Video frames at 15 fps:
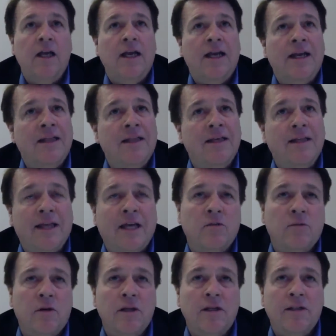And I think that's
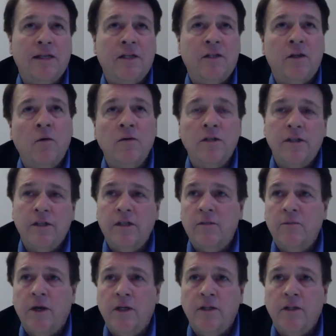one of the things I don't see as
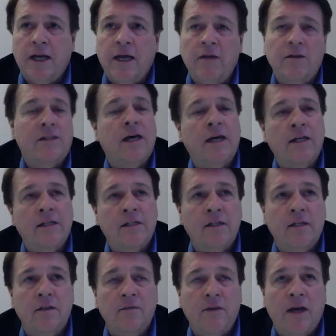much outside of
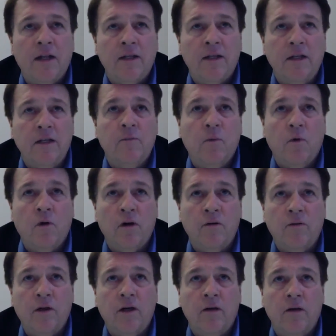Silicon Valley. It's more of
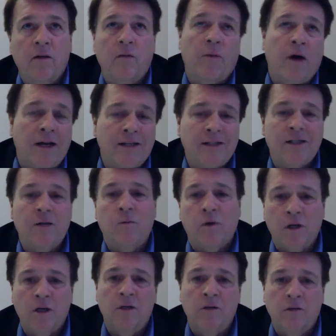the boss said we're
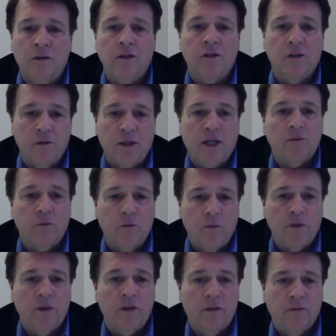going to do this, so that's what we do.